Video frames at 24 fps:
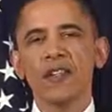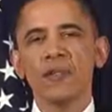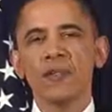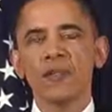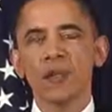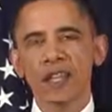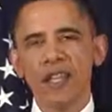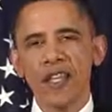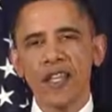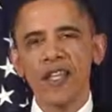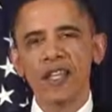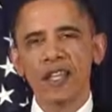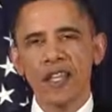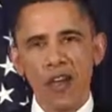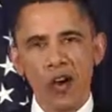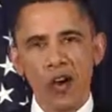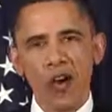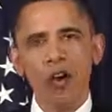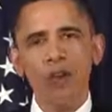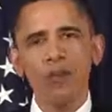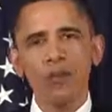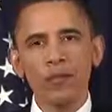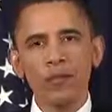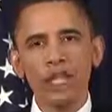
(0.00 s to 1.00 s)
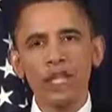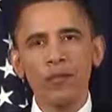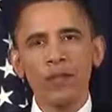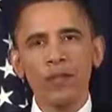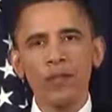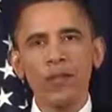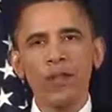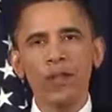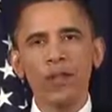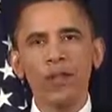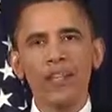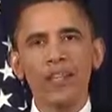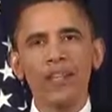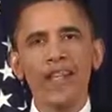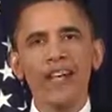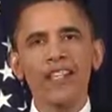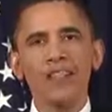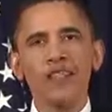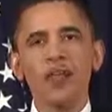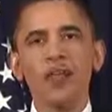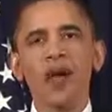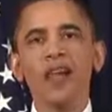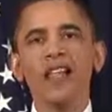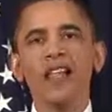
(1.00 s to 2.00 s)
protecting our own people
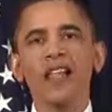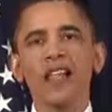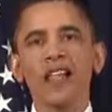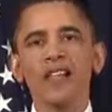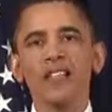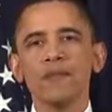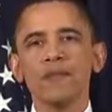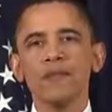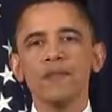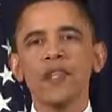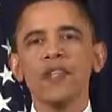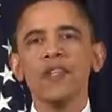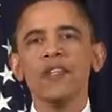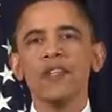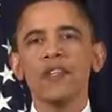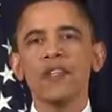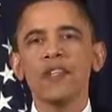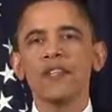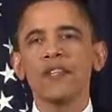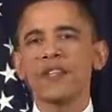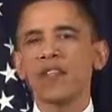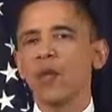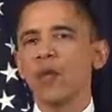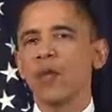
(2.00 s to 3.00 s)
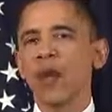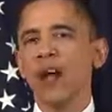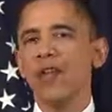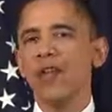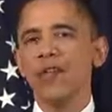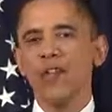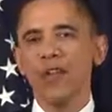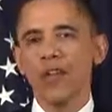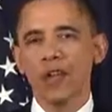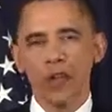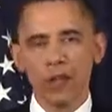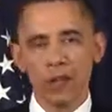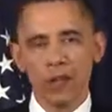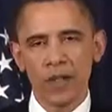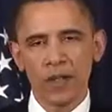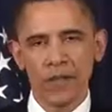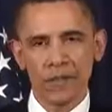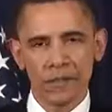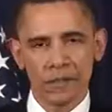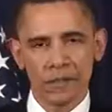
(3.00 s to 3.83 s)
as well as millions around the globe.